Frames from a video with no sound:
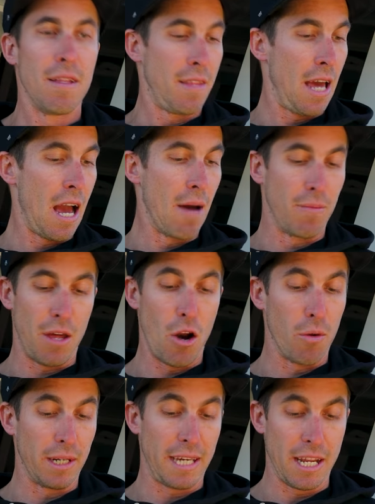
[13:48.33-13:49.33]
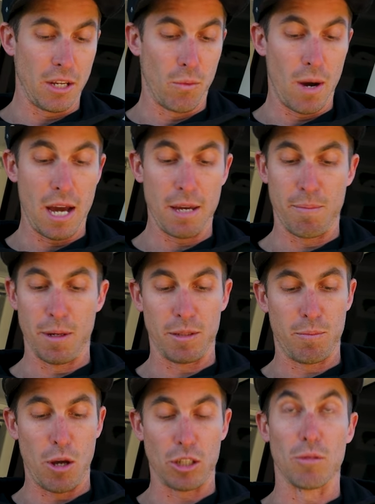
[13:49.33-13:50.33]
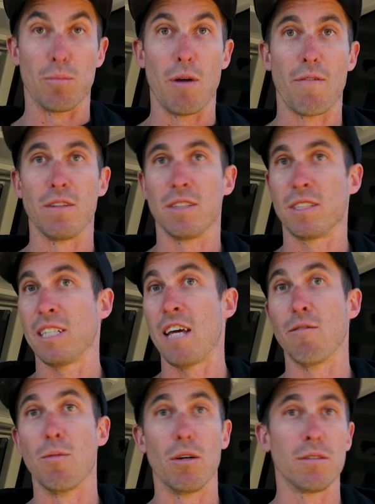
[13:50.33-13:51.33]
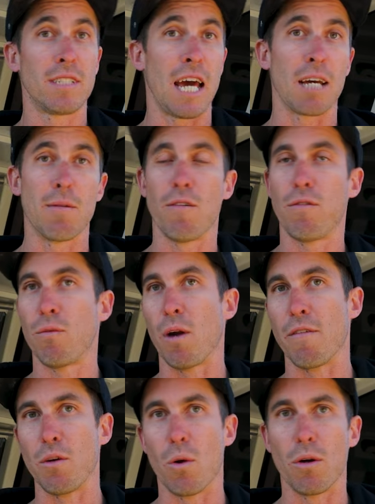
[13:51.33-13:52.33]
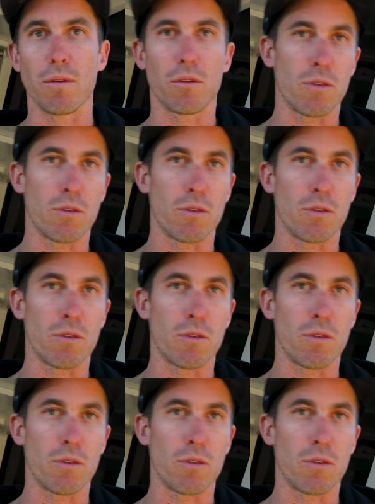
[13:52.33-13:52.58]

They don't really get in your way, but personal preference. Leave them on, take them off, whatever you want.